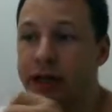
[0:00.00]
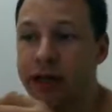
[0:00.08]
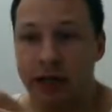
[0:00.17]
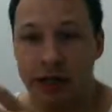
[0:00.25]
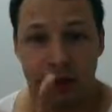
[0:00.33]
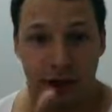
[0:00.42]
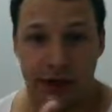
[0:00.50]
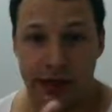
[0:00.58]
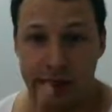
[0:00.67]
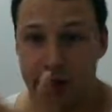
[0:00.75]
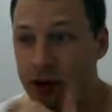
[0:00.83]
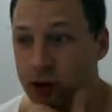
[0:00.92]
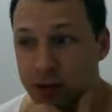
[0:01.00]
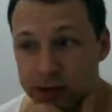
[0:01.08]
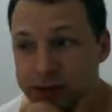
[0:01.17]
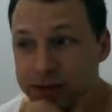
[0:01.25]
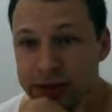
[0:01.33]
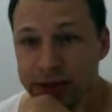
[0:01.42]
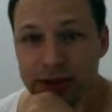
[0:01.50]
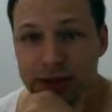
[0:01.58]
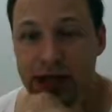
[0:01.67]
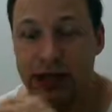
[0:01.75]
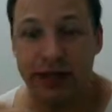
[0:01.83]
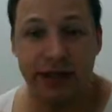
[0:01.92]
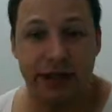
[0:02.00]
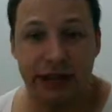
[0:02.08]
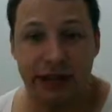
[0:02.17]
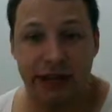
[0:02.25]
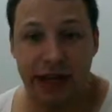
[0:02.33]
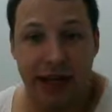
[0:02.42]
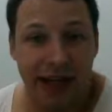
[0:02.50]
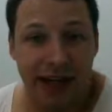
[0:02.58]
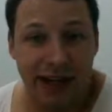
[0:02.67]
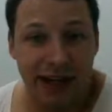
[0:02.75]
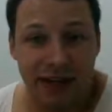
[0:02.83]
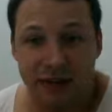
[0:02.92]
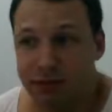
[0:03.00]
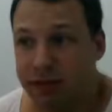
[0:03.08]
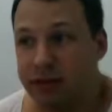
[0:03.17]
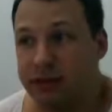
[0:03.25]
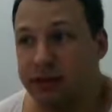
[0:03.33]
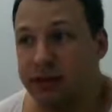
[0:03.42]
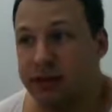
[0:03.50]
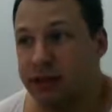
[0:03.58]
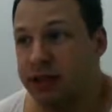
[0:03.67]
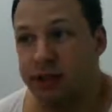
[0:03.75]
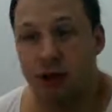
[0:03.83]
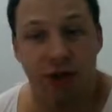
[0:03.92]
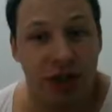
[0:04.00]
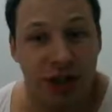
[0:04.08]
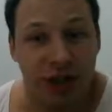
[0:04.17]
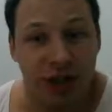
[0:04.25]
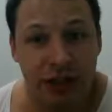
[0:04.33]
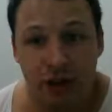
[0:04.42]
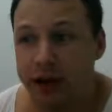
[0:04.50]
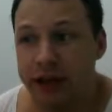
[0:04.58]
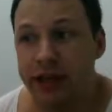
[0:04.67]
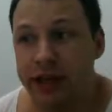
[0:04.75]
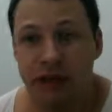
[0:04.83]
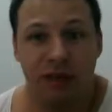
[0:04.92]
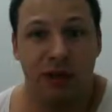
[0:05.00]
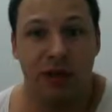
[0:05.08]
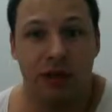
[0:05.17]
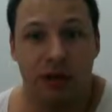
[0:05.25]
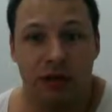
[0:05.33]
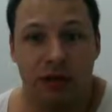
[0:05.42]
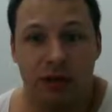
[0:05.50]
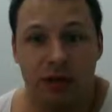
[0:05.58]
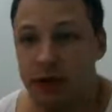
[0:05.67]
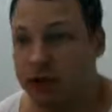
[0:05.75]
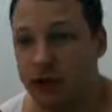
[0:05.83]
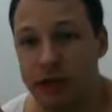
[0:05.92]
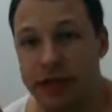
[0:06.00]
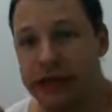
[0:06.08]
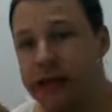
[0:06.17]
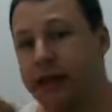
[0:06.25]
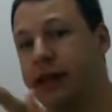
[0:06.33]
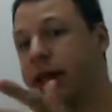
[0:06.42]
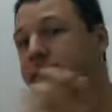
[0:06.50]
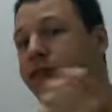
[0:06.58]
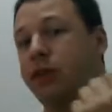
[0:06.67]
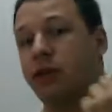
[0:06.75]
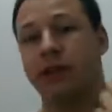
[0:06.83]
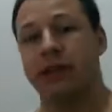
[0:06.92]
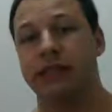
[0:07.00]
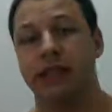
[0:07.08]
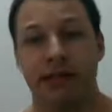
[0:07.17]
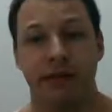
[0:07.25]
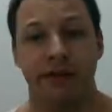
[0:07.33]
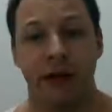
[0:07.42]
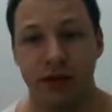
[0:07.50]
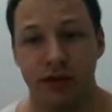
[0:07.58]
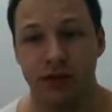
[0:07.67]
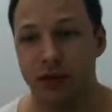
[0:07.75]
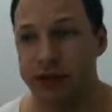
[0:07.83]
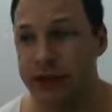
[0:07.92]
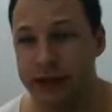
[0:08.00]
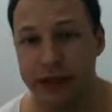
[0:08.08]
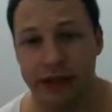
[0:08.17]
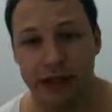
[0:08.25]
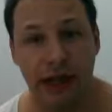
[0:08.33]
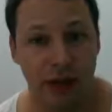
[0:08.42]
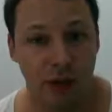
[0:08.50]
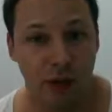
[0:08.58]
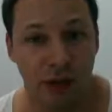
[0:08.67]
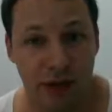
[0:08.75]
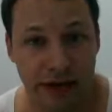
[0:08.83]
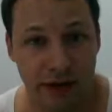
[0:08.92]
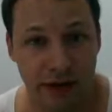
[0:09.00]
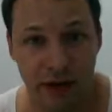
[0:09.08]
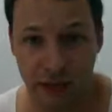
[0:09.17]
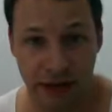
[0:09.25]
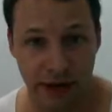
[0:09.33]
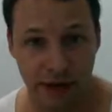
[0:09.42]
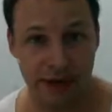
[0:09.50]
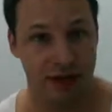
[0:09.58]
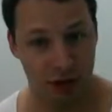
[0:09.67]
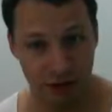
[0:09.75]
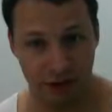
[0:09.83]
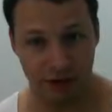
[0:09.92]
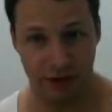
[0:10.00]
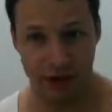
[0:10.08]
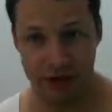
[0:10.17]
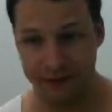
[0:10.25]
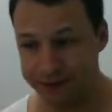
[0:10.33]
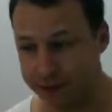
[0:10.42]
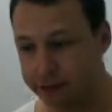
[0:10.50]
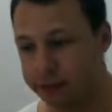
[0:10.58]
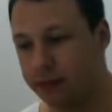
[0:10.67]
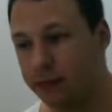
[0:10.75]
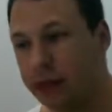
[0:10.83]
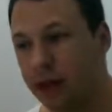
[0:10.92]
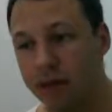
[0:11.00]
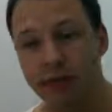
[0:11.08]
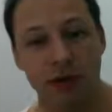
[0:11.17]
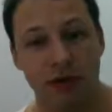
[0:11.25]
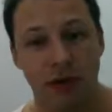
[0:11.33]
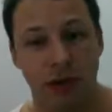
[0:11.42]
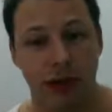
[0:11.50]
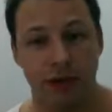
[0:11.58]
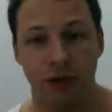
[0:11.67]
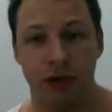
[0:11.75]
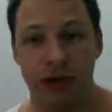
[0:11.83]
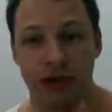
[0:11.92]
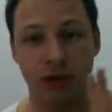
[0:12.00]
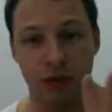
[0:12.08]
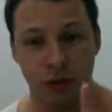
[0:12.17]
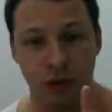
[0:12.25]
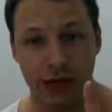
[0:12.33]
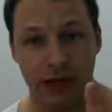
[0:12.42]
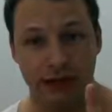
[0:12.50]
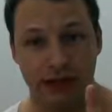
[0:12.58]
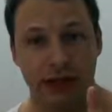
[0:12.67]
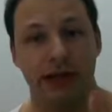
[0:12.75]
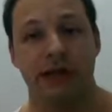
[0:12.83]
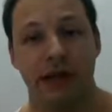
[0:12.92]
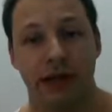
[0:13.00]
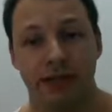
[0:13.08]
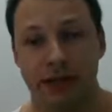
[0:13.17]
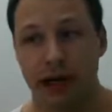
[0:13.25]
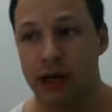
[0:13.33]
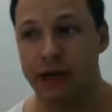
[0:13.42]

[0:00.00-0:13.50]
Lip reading: So there you go. This is a hack, but it's not cheat or anything because you're using another game. The only disadvantage with this is that it will kill your battery super fast, because you'll have to run 2 games at the same time.